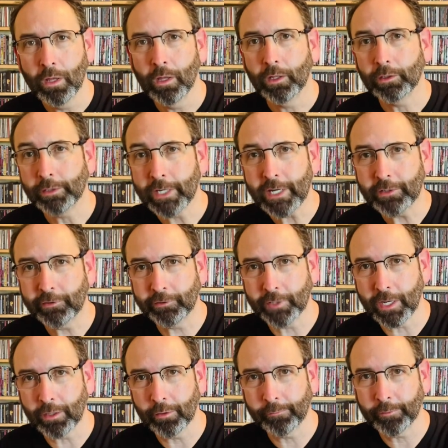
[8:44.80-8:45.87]
Lead
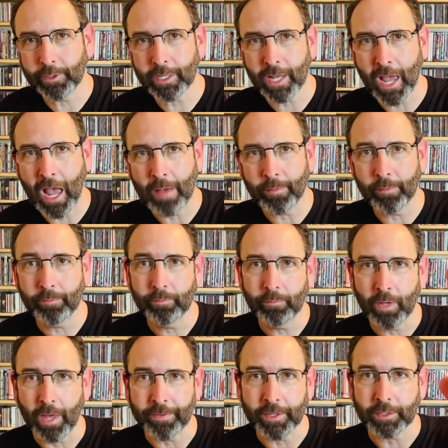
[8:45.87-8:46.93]
single for the album,
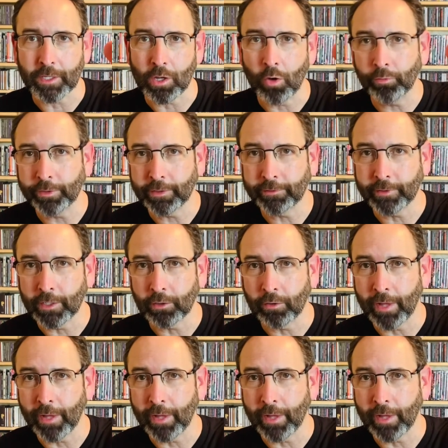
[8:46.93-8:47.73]
I think the only single